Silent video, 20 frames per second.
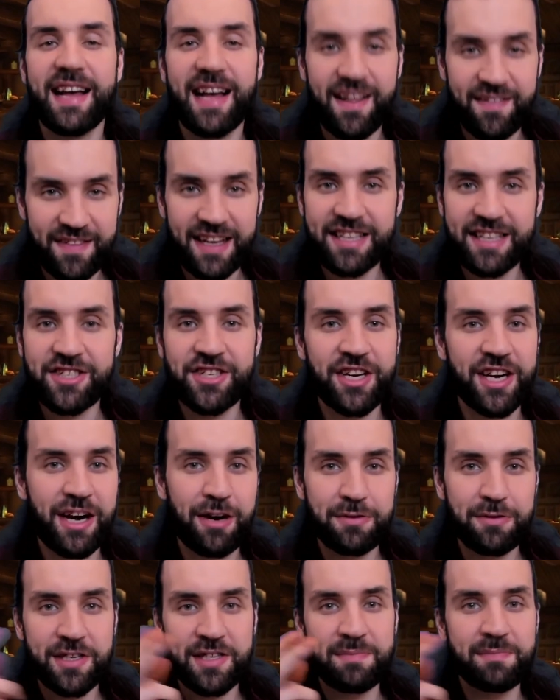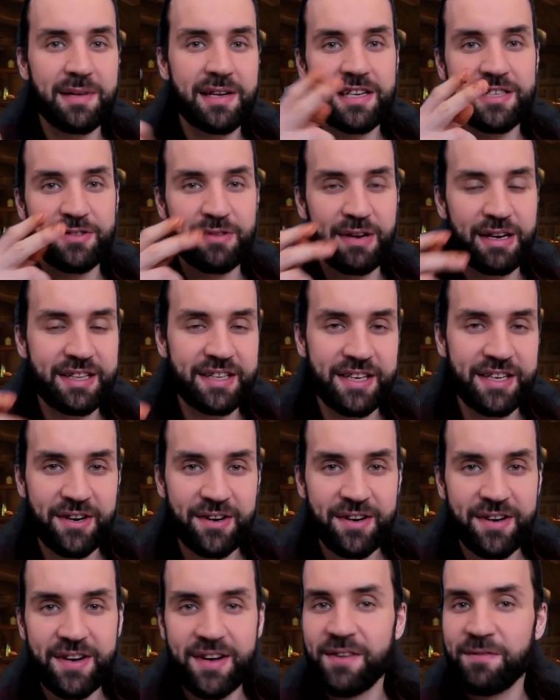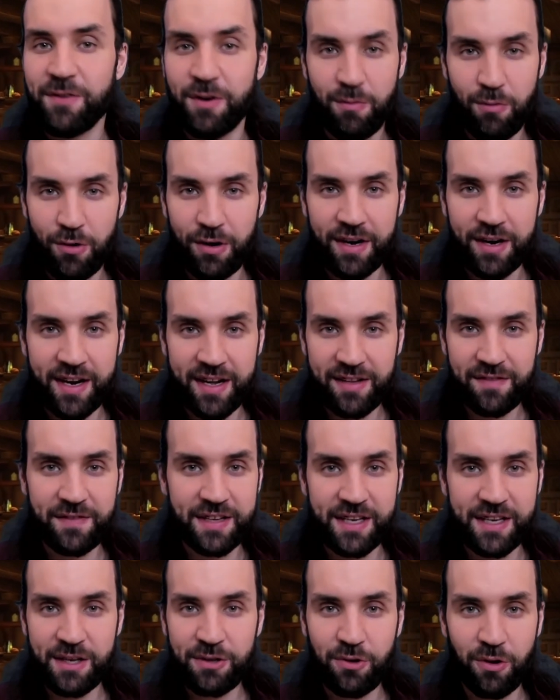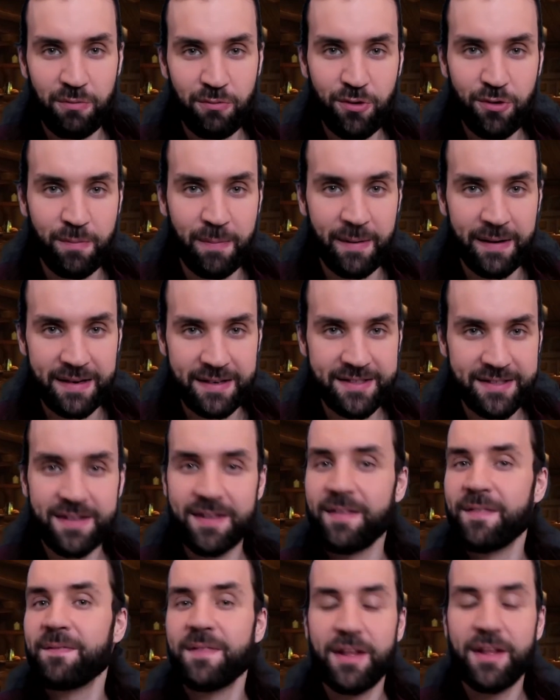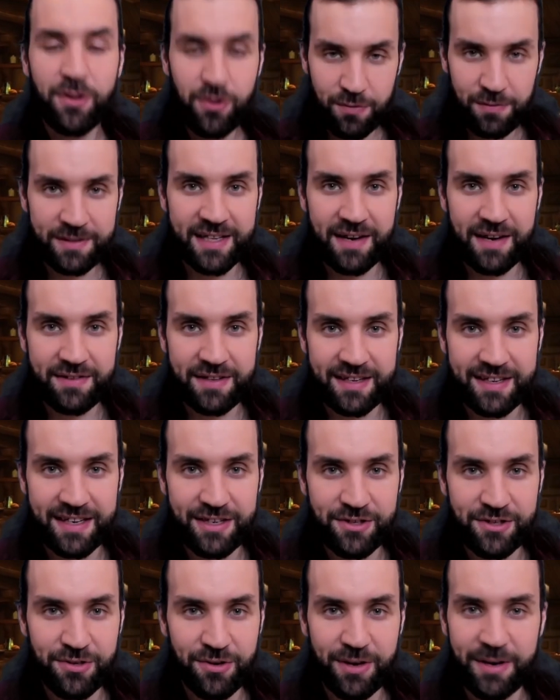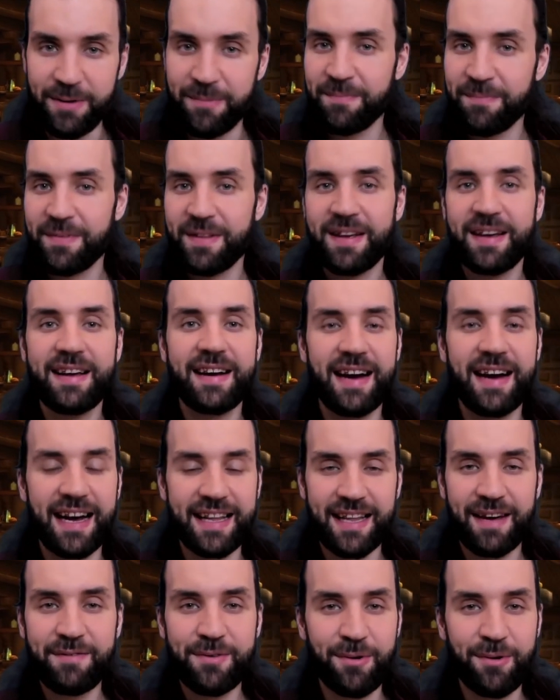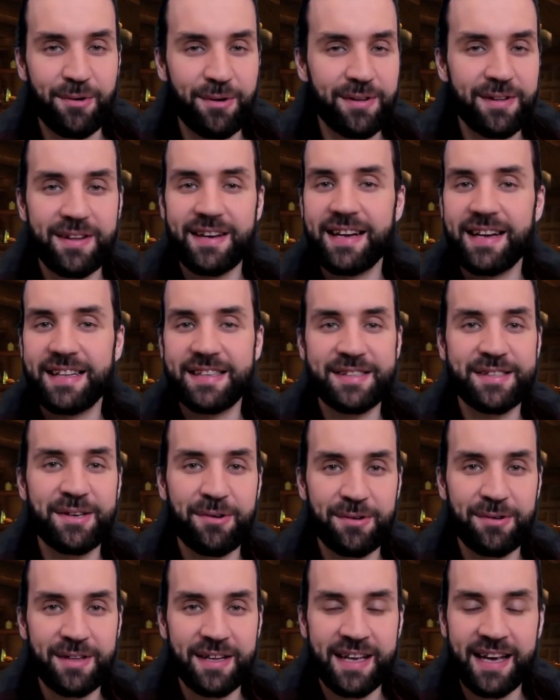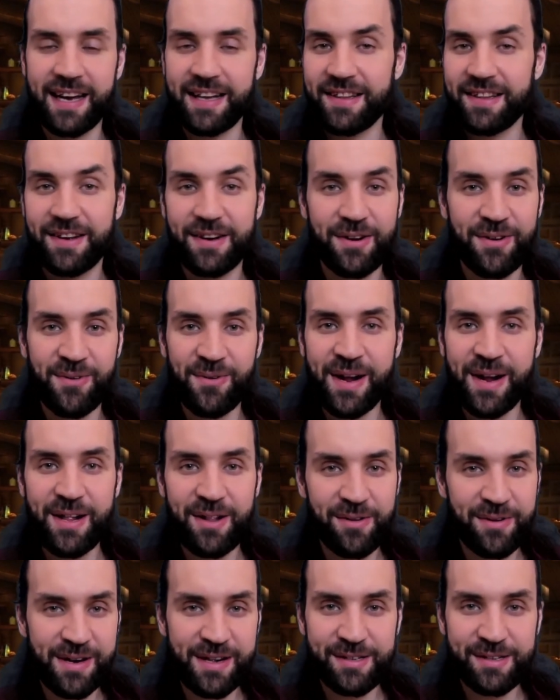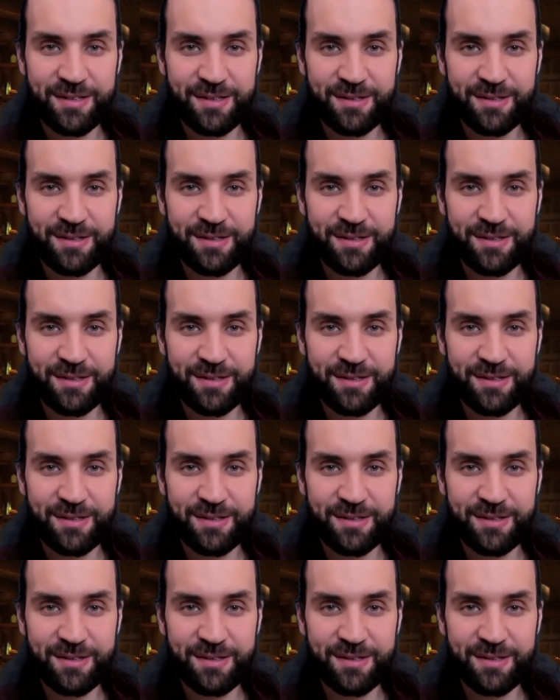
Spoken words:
And then check out this playlist right here for more healthy keto mukbangs that you will definitely enjoy. I love you all and see you all again real